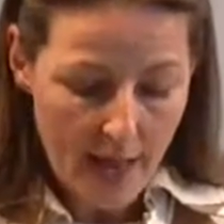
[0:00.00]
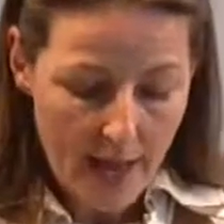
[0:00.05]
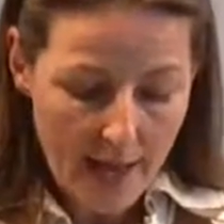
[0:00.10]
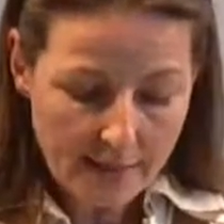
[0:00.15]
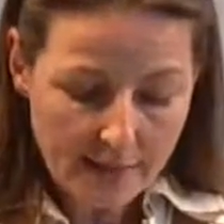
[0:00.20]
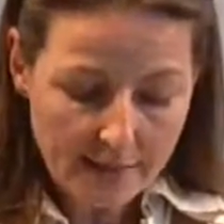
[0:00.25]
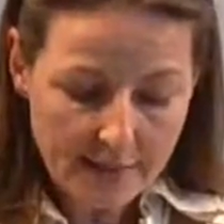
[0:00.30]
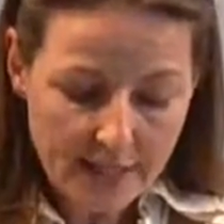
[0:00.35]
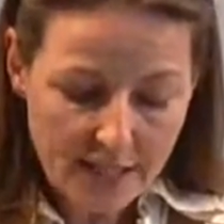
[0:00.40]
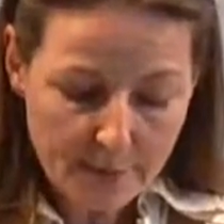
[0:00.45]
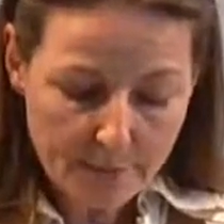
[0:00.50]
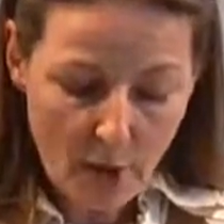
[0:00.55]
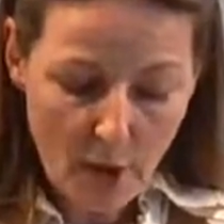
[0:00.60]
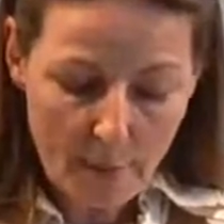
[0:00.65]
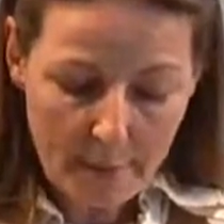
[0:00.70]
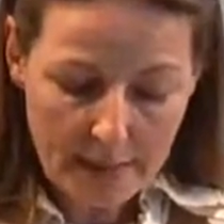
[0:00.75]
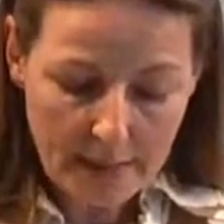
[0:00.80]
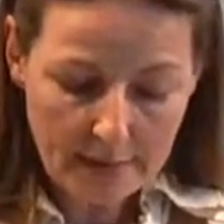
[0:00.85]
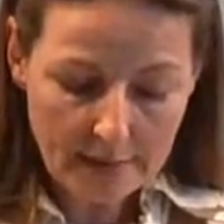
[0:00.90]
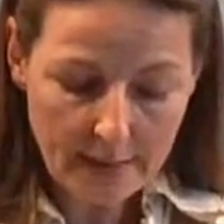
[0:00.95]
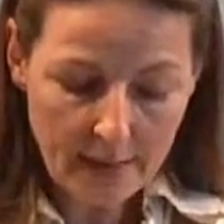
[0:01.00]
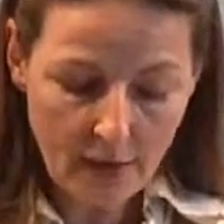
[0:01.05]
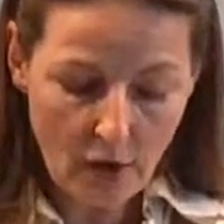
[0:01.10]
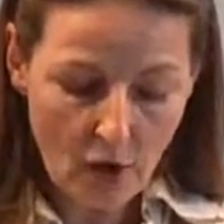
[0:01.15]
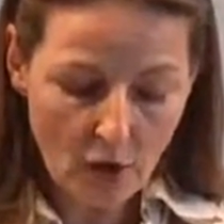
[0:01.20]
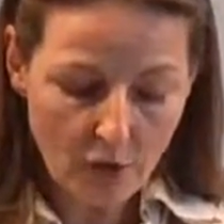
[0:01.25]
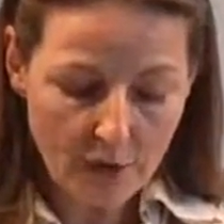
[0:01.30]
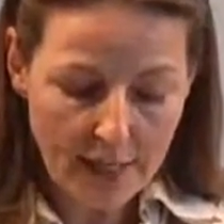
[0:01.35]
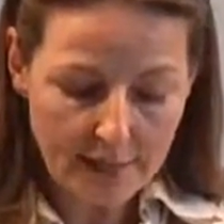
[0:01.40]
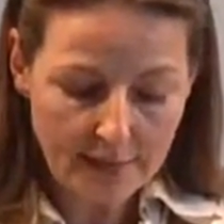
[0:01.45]
as this permanently
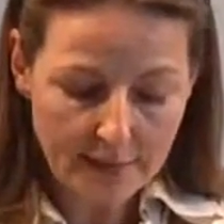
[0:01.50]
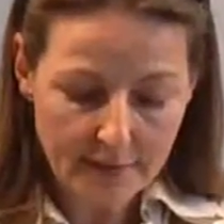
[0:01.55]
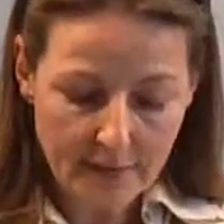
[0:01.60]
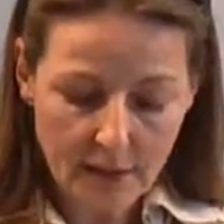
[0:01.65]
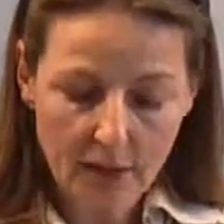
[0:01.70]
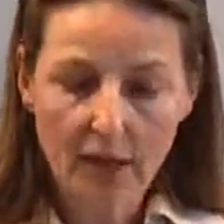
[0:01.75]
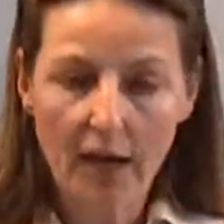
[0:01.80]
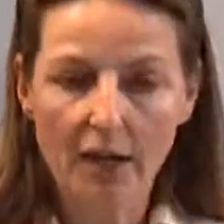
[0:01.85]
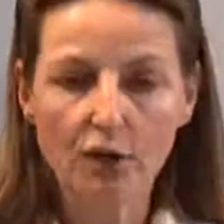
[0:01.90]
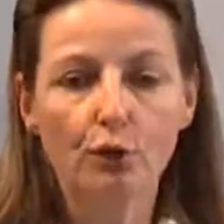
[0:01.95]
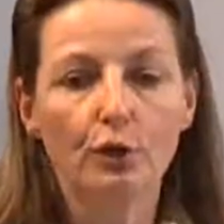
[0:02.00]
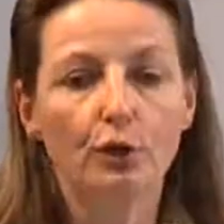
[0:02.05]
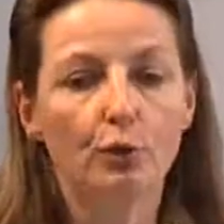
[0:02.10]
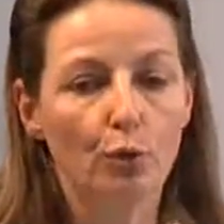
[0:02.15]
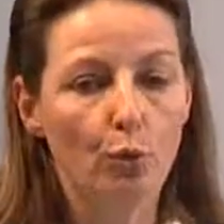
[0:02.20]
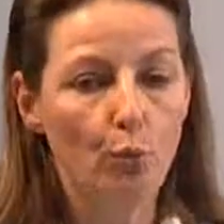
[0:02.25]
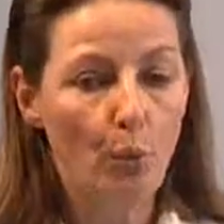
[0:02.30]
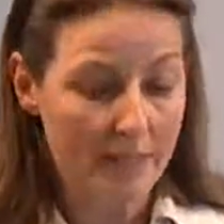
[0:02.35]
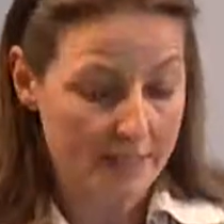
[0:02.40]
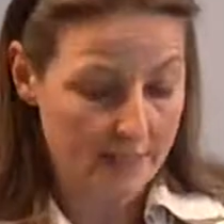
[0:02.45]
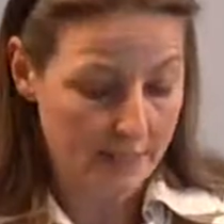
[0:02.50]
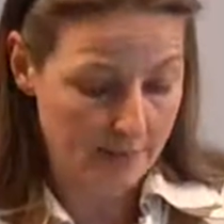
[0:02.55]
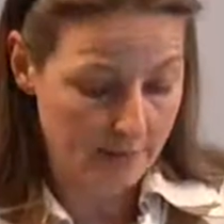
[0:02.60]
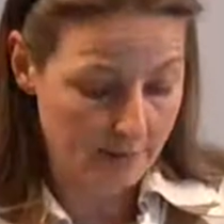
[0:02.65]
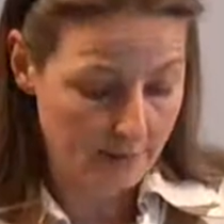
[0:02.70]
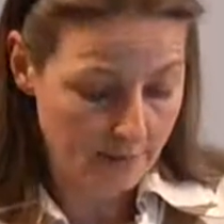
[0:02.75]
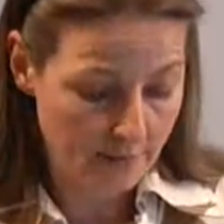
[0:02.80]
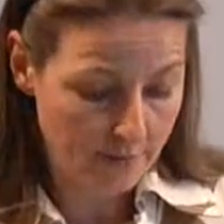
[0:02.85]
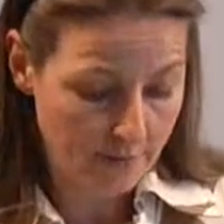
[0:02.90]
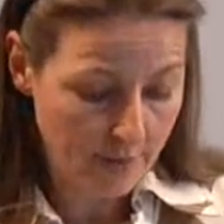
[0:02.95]
oriented the country to the
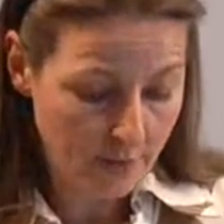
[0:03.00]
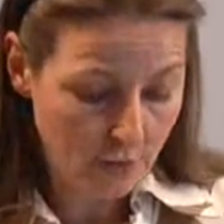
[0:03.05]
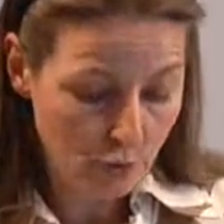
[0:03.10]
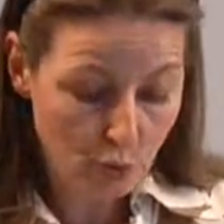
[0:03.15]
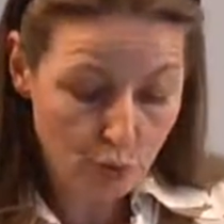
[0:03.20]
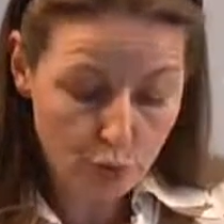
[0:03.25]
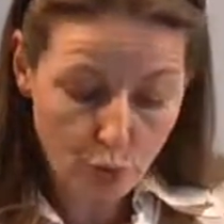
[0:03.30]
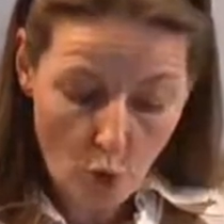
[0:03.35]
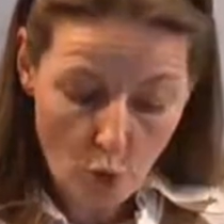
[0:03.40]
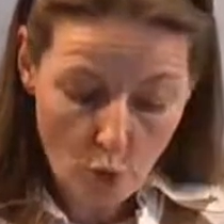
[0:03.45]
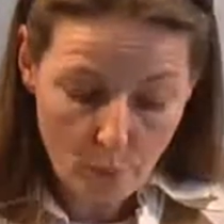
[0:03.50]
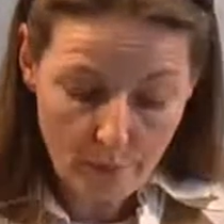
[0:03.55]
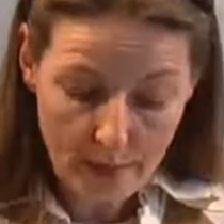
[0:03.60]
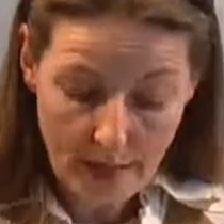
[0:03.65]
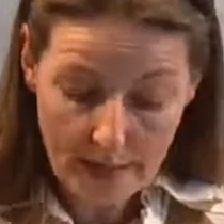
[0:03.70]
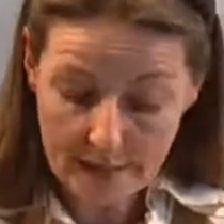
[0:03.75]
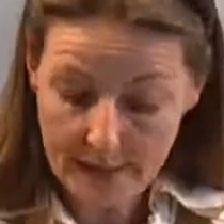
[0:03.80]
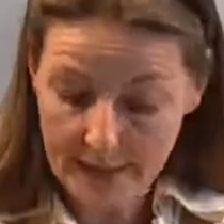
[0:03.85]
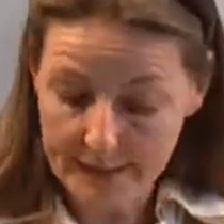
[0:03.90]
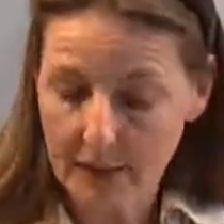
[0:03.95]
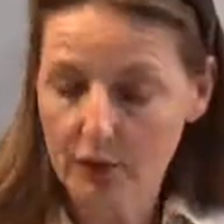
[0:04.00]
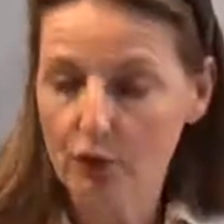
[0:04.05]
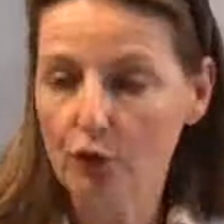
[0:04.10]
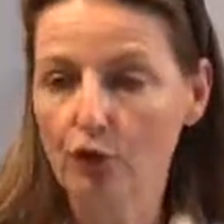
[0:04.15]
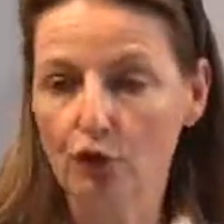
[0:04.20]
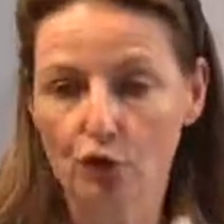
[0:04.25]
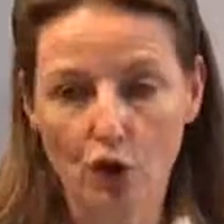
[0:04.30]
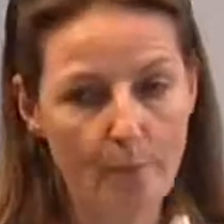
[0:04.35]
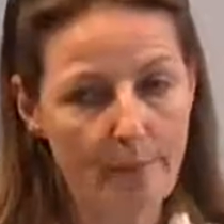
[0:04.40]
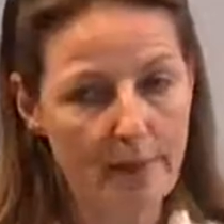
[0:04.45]
west, to Rome, and later to
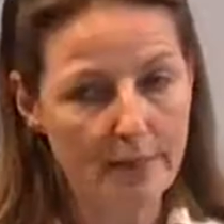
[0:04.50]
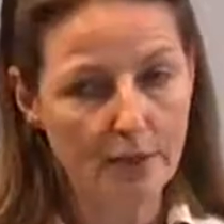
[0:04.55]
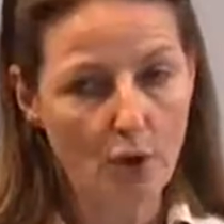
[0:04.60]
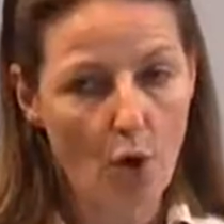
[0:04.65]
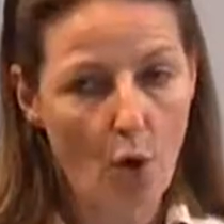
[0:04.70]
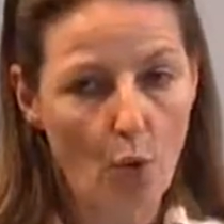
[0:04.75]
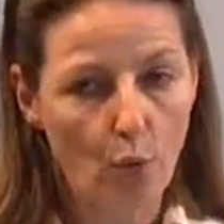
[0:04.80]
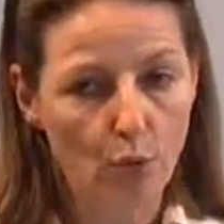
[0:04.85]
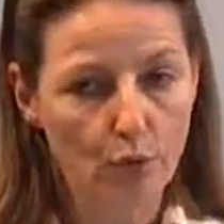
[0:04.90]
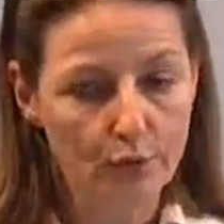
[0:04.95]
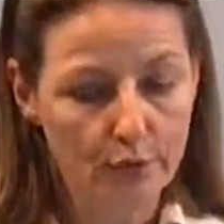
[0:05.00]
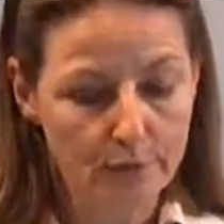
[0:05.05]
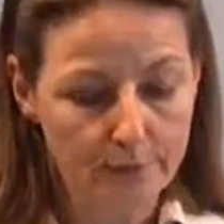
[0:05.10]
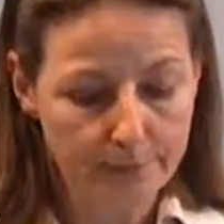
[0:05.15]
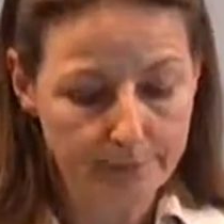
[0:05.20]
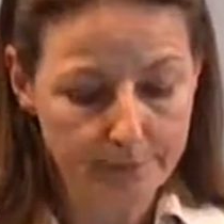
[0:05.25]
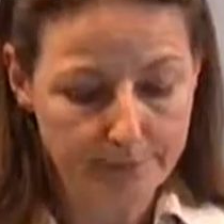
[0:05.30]
Europe as a whole.